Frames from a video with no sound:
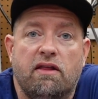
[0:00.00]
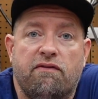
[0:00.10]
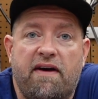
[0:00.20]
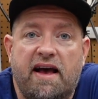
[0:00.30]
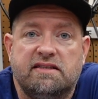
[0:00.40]
the
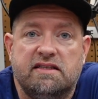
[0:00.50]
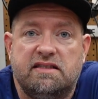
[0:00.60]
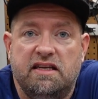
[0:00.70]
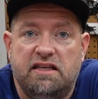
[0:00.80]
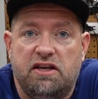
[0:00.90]
fastest
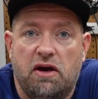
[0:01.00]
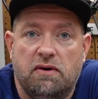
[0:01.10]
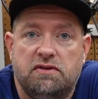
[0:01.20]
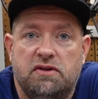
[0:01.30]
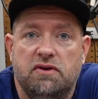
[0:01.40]

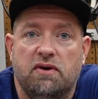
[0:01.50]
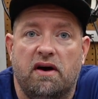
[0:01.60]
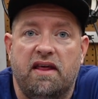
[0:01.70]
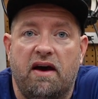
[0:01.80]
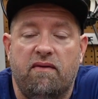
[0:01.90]
TT-02
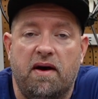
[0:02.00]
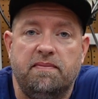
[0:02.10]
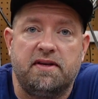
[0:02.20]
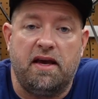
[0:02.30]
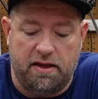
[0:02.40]
on that
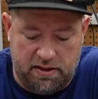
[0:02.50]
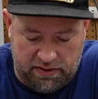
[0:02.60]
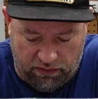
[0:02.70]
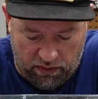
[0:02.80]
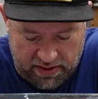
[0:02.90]
website is
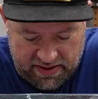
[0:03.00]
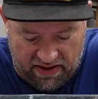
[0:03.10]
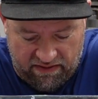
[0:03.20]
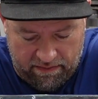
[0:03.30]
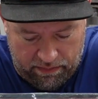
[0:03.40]

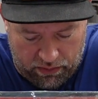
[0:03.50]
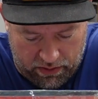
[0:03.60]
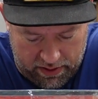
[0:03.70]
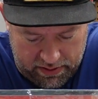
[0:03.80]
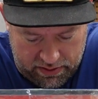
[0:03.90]

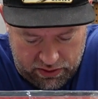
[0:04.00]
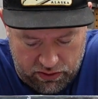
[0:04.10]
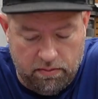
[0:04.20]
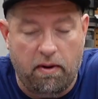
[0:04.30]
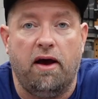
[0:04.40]

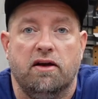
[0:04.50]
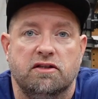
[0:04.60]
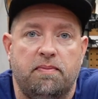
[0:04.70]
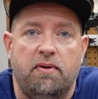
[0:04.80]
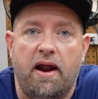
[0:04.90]
47.2
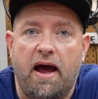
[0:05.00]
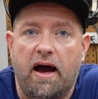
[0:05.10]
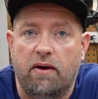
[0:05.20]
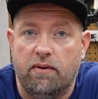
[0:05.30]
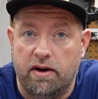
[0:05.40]
miles per
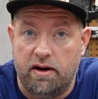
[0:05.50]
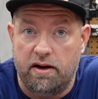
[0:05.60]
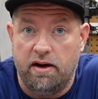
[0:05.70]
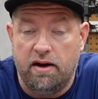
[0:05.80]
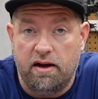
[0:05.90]
hour.
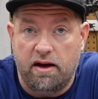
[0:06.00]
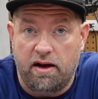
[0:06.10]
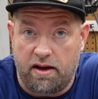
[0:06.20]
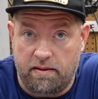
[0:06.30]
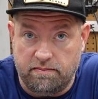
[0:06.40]

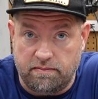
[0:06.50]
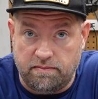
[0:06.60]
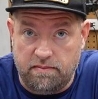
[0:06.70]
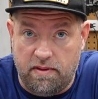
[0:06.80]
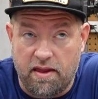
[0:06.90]

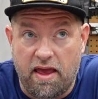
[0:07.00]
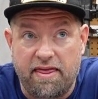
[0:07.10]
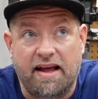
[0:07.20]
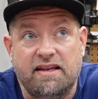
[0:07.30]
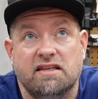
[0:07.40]
And
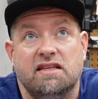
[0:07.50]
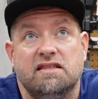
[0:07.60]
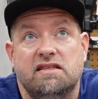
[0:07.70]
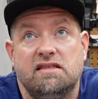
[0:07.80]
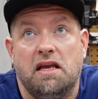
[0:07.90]
that
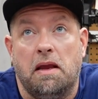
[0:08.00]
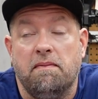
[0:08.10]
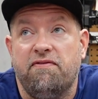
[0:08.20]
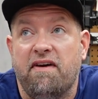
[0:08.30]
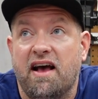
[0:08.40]
doesn't seem
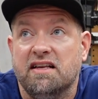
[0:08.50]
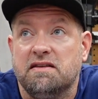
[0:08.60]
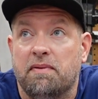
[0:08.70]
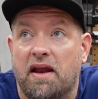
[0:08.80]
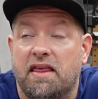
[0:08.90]

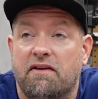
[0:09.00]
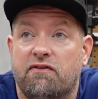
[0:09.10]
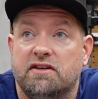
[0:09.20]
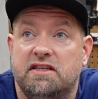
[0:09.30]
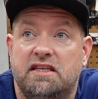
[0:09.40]
fast, but I think
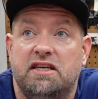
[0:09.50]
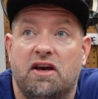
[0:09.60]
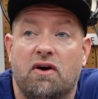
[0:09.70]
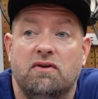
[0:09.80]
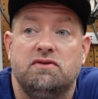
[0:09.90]
for
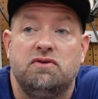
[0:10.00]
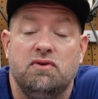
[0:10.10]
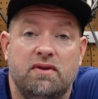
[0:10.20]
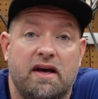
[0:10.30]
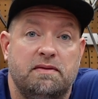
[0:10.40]

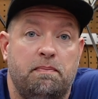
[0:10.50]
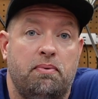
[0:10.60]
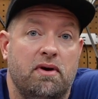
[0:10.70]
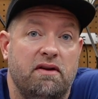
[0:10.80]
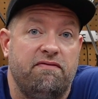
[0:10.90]
TT-02 that's
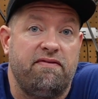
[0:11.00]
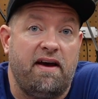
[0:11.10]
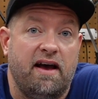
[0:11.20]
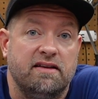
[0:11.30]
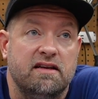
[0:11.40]
pretty
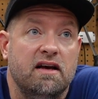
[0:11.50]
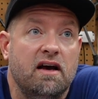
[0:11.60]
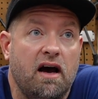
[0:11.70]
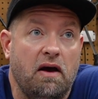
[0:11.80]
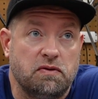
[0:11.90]
fast.
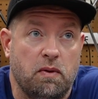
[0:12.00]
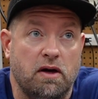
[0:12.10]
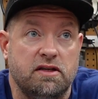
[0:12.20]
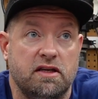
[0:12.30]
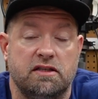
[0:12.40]
I was
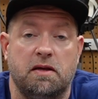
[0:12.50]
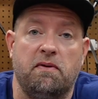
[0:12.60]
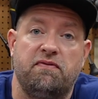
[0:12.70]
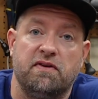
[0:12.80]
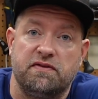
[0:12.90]
watching some
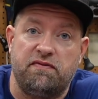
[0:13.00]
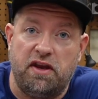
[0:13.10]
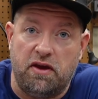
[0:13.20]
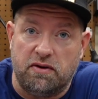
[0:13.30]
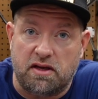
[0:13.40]
of Phil's
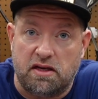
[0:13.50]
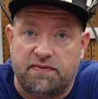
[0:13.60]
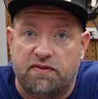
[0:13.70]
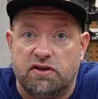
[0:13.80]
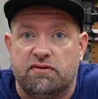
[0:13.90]
videos on his
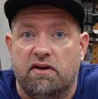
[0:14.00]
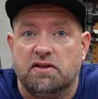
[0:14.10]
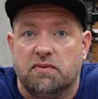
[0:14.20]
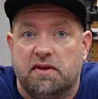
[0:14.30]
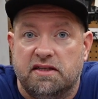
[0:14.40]
first
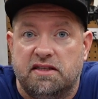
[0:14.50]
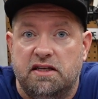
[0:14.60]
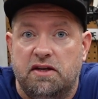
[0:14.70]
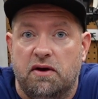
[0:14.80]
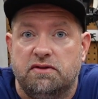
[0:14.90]
runs with his
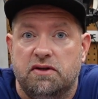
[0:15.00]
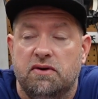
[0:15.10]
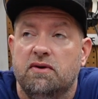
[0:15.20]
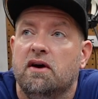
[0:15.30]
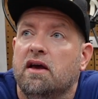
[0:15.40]

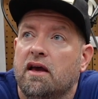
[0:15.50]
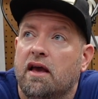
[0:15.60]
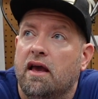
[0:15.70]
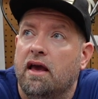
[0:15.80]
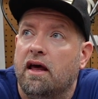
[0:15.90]
TT-02,
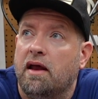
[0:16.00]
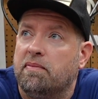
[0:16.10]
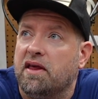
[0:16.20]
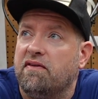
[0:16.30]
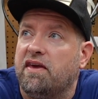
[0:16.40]
and I
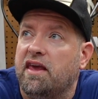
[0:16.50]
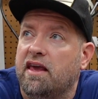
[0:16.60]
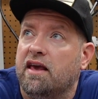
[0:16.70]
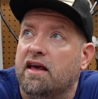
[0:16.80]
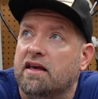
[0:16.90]
believe he
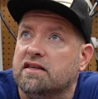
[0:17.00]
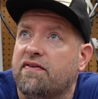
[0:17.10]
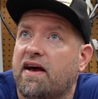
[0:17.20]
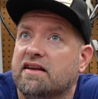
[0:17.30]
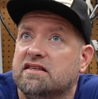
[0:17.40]
hit his
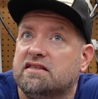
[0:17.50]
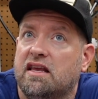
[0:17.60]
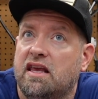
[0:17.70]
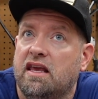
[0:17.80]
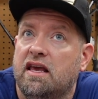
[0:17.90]
fastest that
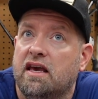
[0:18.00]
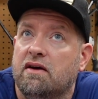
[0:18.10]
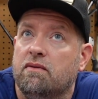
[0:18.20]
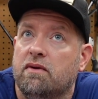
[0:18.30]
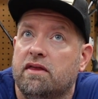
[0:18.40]
he
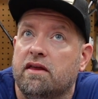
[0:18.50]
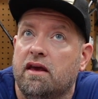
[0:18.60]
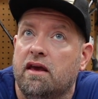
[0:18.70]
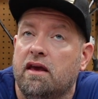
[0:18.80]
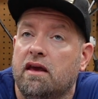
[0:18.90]
hit with
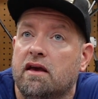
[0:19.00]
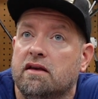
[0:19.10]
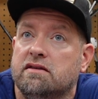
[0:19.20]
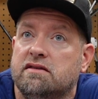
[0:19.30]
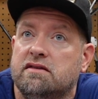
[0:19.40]
I
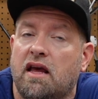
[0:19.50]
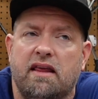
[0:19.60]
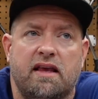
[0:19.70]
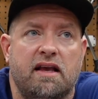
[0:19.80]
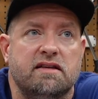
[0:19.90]

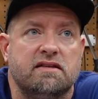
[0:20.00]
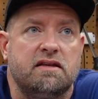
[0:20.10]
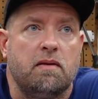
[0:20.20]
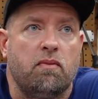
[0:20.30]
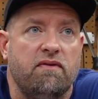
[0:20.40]
think he has a
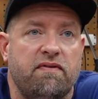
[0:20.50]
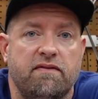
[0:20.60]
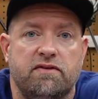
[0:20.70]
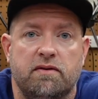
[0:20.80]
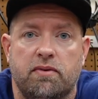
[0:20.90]

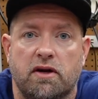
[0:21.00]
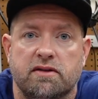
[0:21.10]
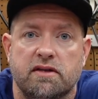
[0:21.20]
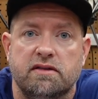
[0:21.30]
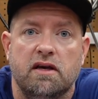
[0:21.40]
10.5 turn
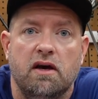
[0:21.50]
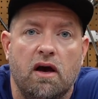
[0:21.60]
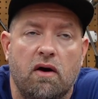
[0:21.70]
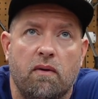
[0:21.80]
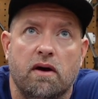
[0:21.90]
brushless,
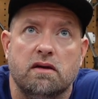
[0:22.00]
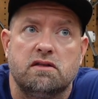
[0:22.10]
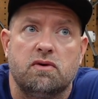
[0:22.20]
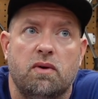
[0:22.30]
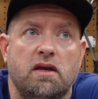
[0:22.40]
was
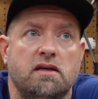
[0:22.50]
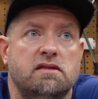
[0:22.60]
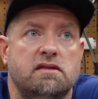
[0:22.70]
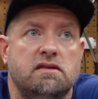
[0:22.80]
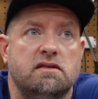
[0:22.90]

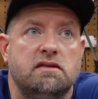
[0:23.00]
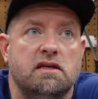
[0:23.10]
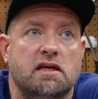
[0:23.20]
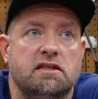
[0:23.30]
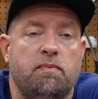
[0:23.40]

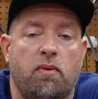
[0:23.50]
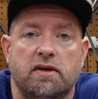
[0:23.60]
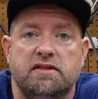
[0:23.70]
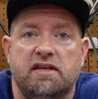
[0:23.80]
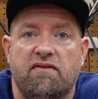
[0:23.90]

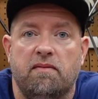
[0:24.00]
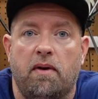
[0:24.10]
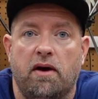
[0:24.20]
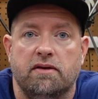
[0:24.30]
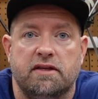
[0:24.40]
26.7
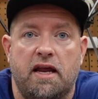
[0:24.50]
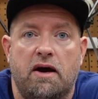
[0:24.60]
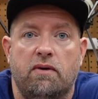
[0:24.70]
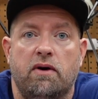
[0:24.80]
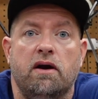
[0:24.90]
miles an
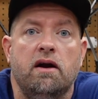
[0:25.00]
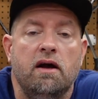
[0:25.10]
hour.